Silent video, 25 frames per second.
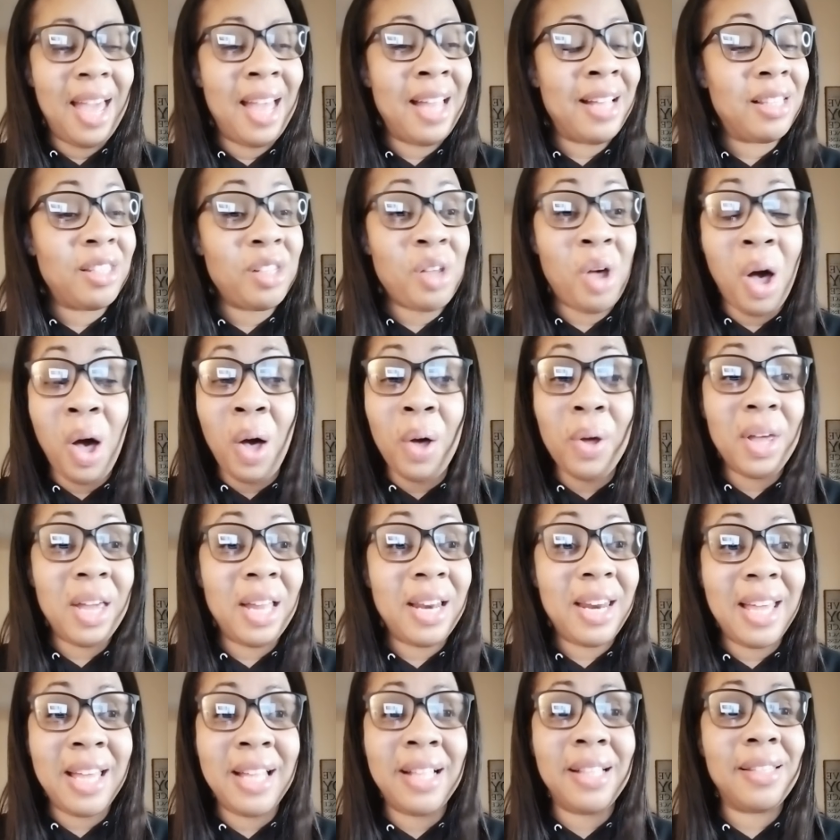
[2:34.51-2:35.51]
and
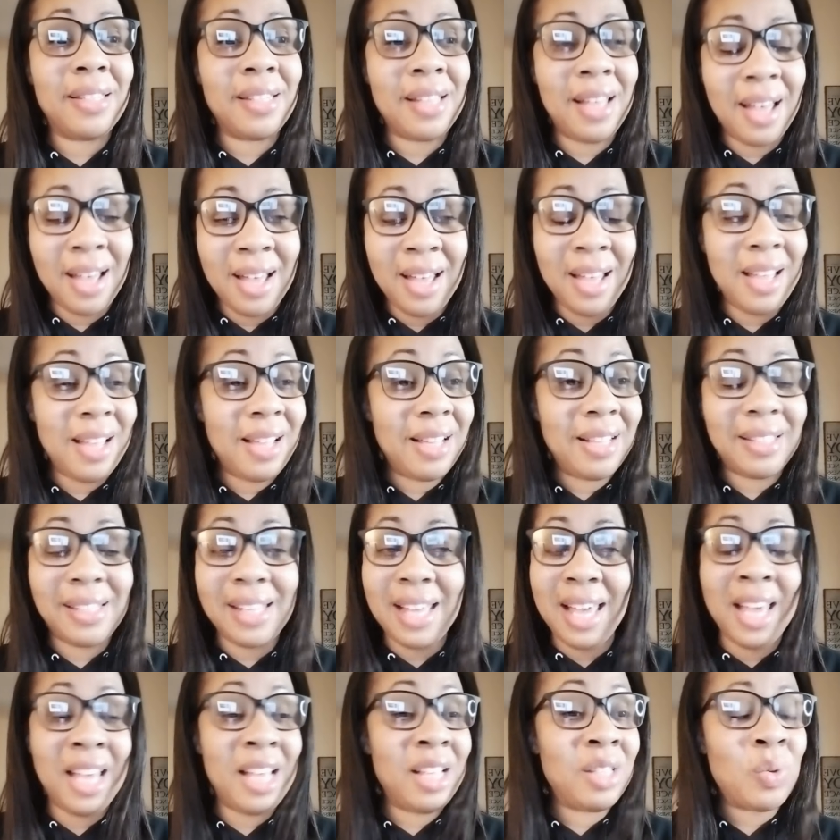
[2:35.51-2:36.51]
talking in
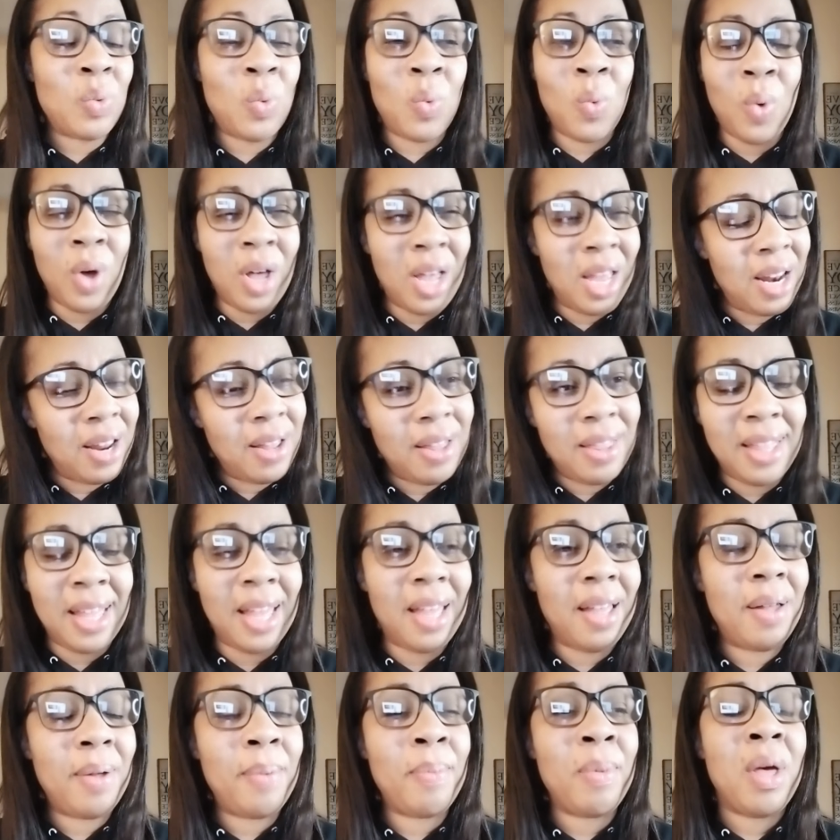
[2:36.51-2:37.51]
tongues is one of
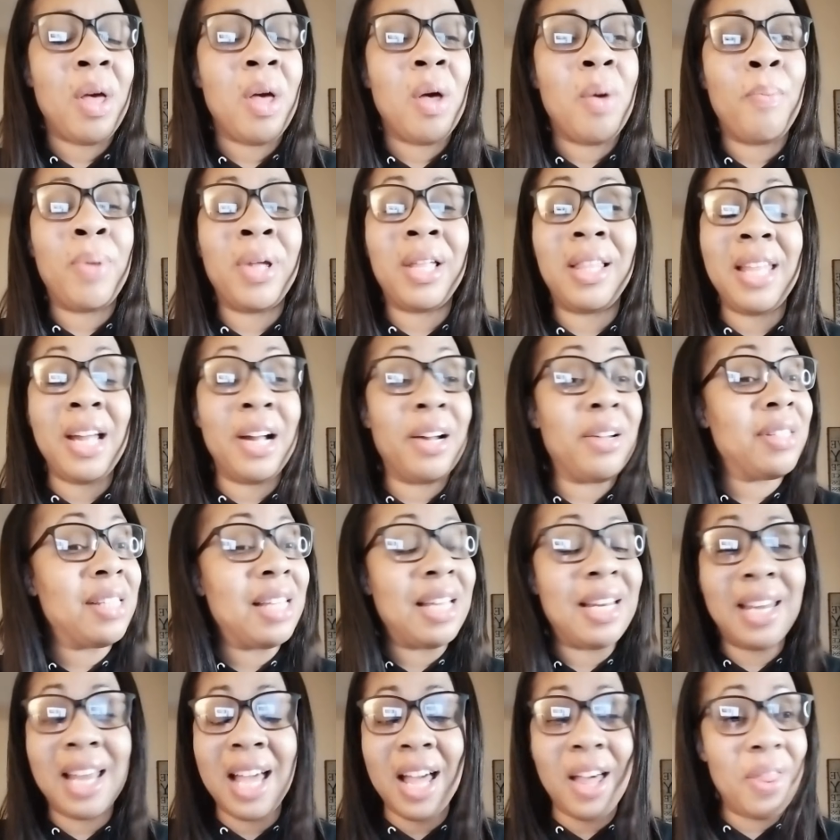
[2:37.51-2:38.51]
them, but there's
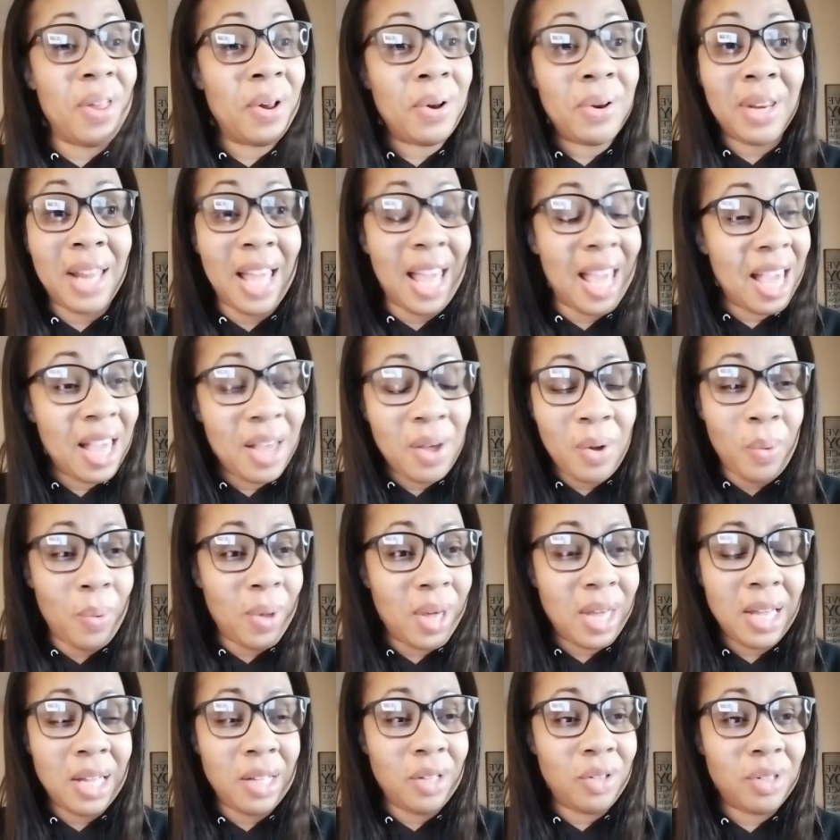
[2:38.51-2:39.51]
another
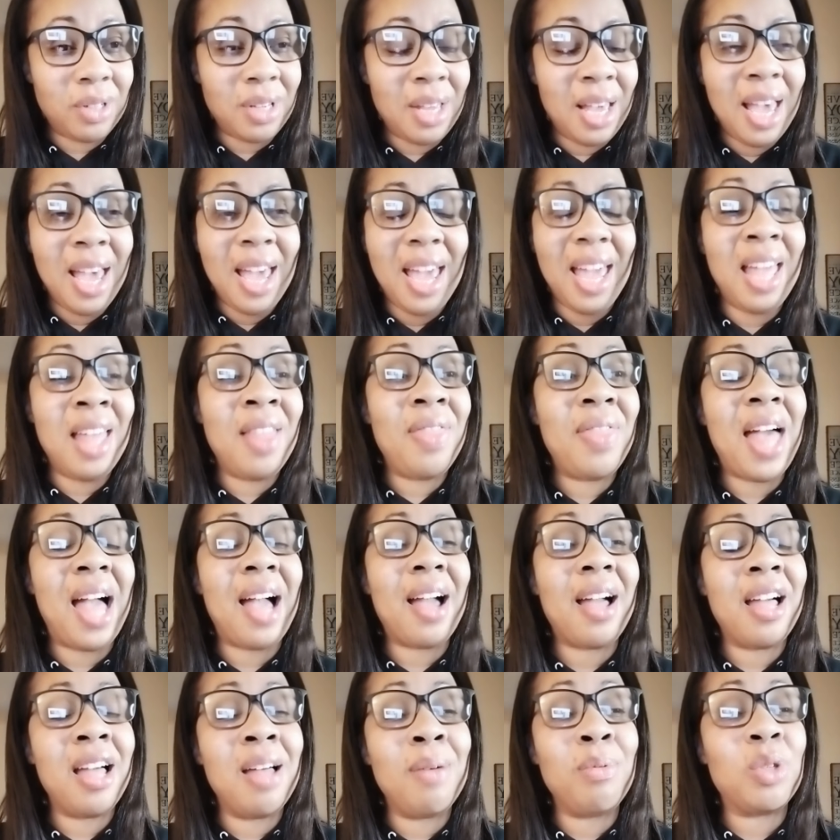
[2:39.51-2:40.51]
language, and
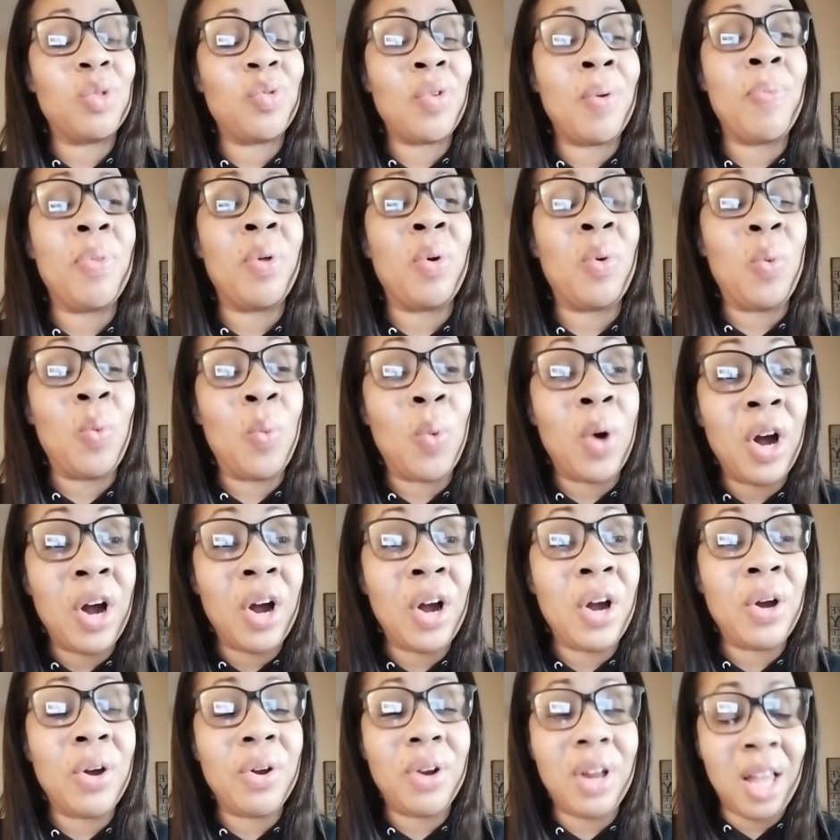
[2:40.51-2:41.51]
that comes from the
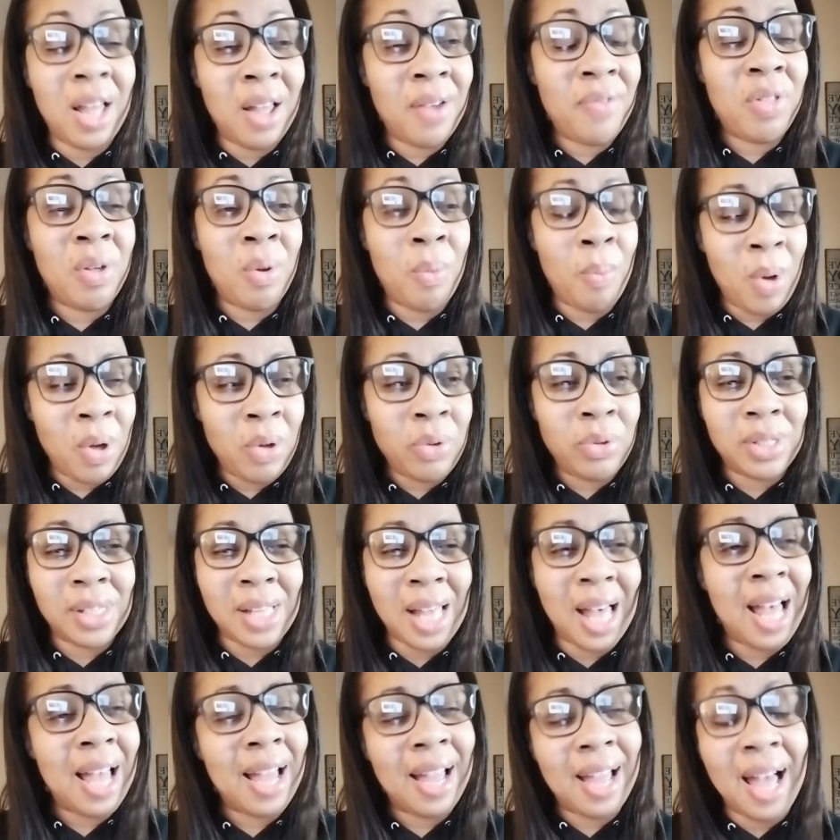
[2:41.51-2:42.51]
word of the
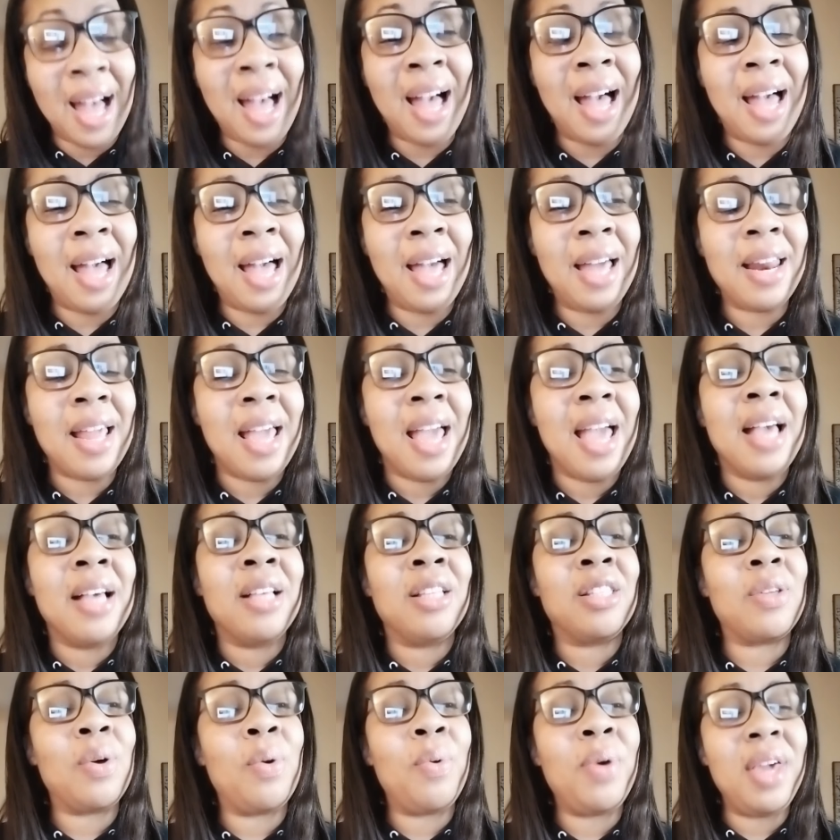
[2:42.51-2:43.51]
Most High God.
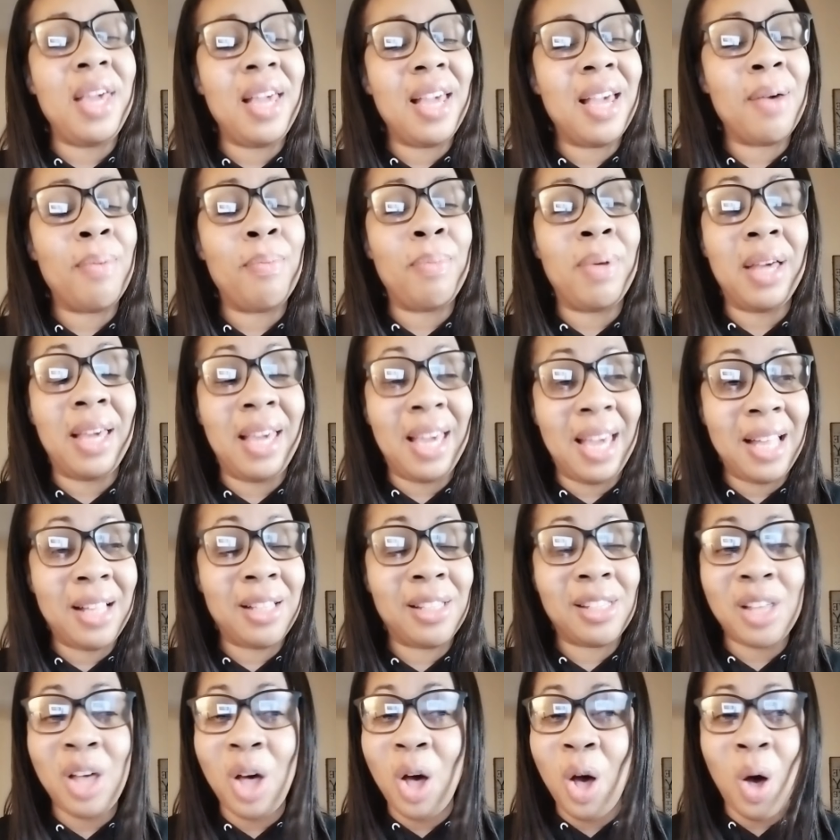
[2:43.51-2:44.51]
So he can
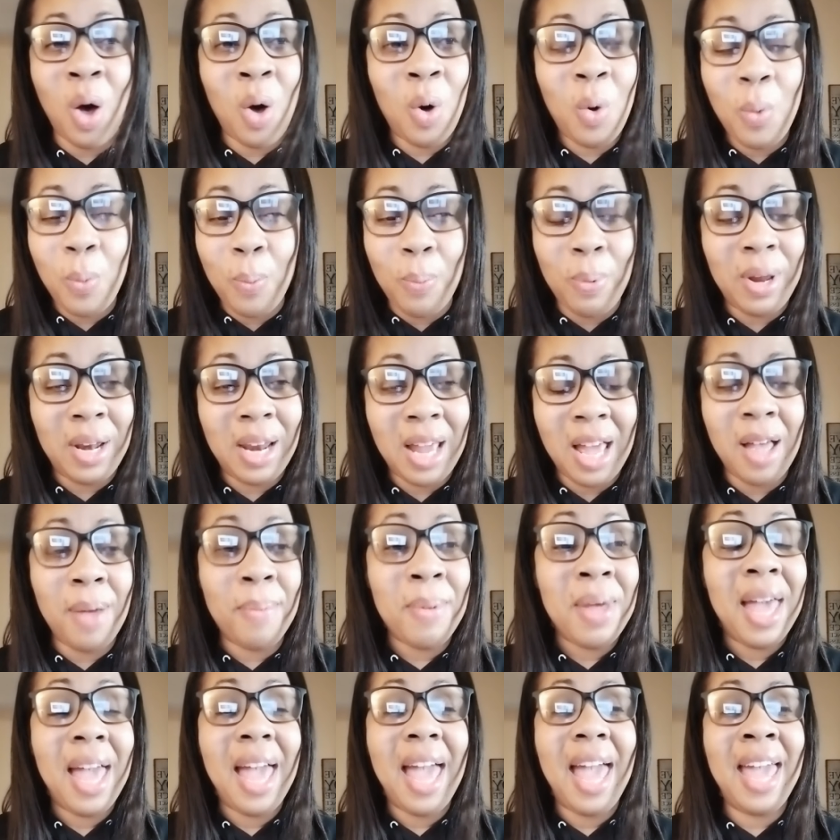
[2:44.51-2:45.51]
begin to open
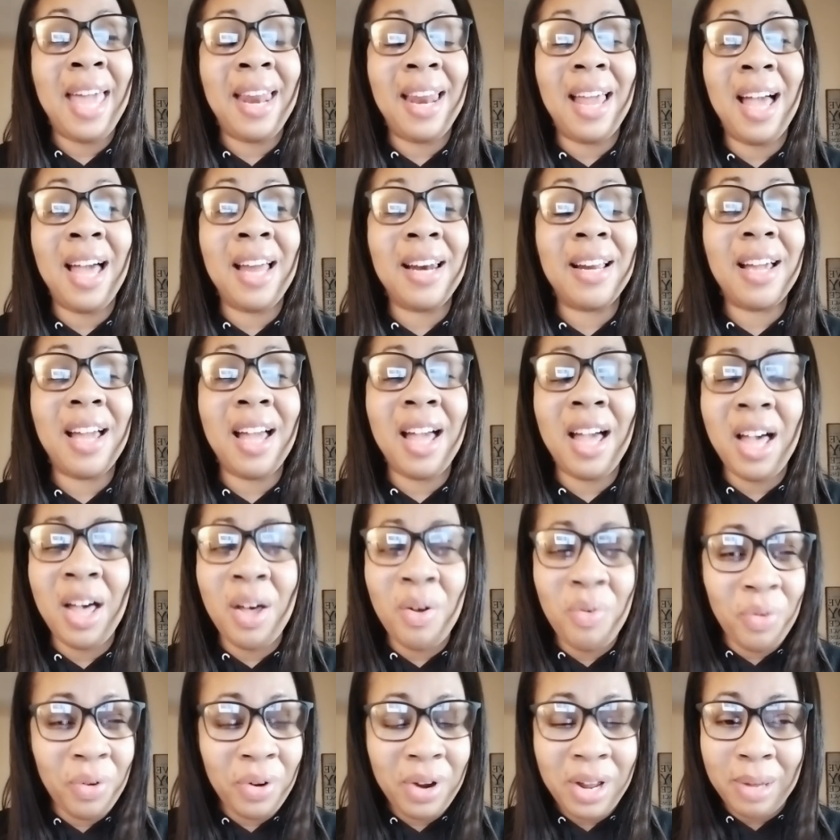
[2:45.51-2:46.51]
up and
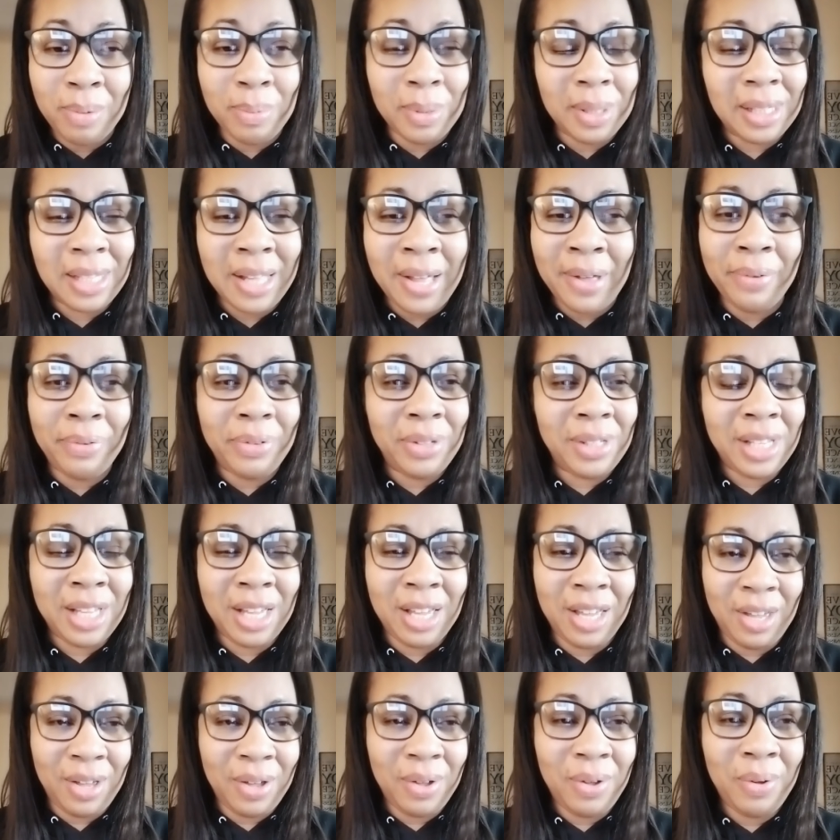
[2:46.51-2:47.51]
uncover himself
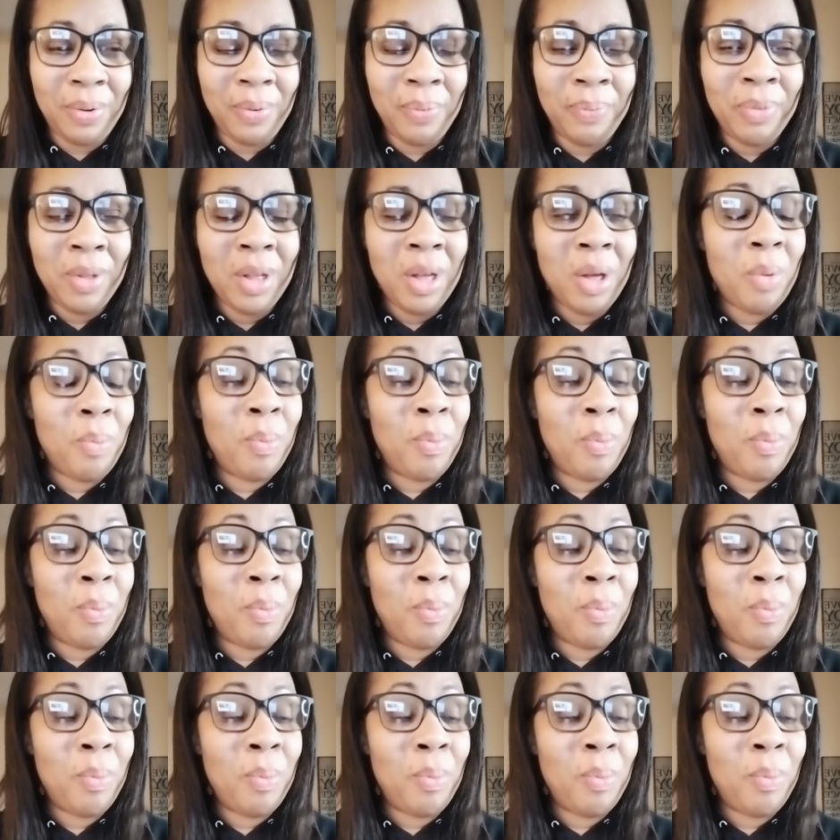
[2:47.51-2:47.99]
to you.